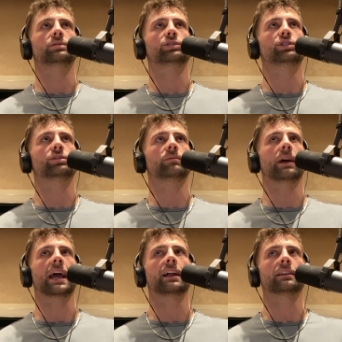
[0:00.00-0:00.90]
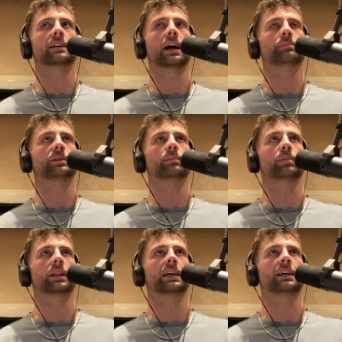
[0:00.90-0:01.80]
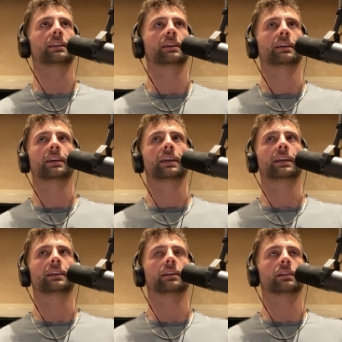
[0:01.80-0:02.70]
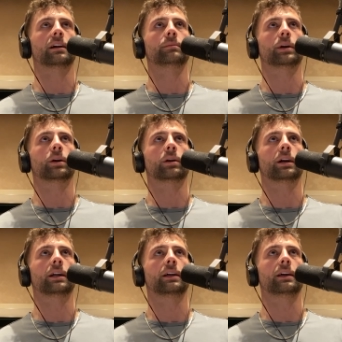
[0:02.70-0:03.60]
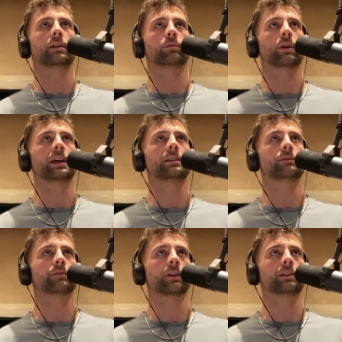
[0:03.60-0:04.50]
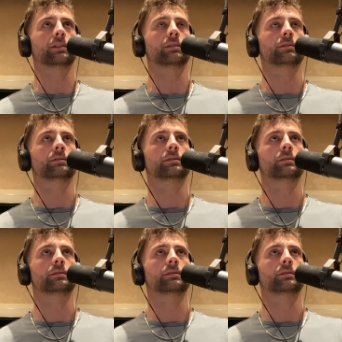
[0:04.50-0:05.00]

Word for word: ch- helicopter blade in a lawnmower right in front of you,